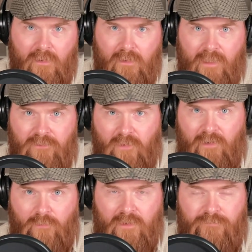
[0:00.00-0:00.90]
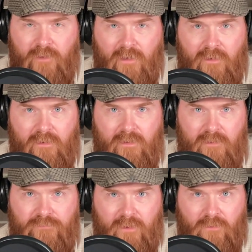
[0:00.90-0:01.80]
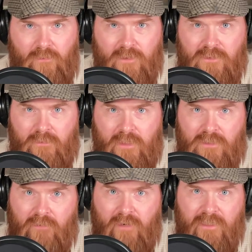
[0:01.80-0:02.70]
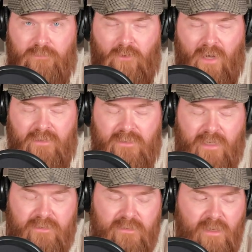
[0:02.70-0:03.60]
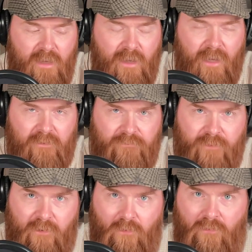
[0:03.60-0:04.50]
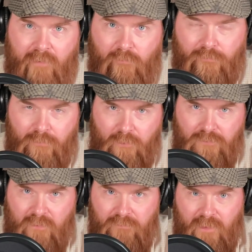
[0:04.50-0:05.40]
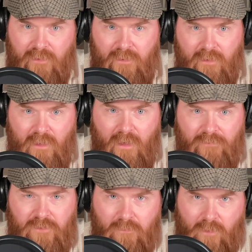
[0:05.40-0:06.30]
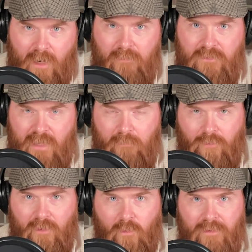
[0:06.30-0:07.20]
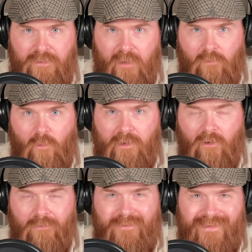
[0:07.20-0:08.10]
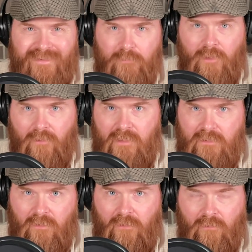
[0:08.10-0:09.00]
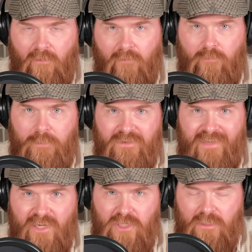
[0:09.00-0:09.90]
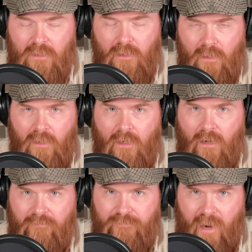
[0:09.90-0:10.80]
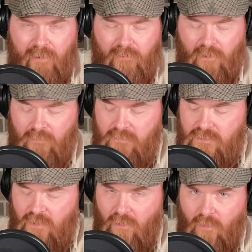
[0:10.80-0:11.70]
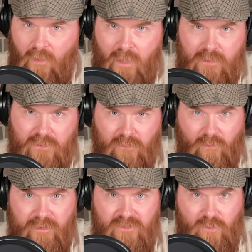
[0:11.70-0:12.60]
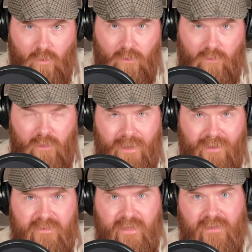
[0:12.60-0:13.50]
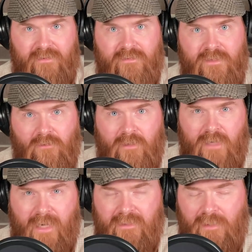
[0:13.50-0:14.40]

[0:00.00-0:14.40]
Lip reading: that's right, refund the federal restoration of rights process at the federal level for those convicted of certain crimes that bring with them what we call disabilities under the law from possession of firearms. So just a little historical context, since the early 90s, I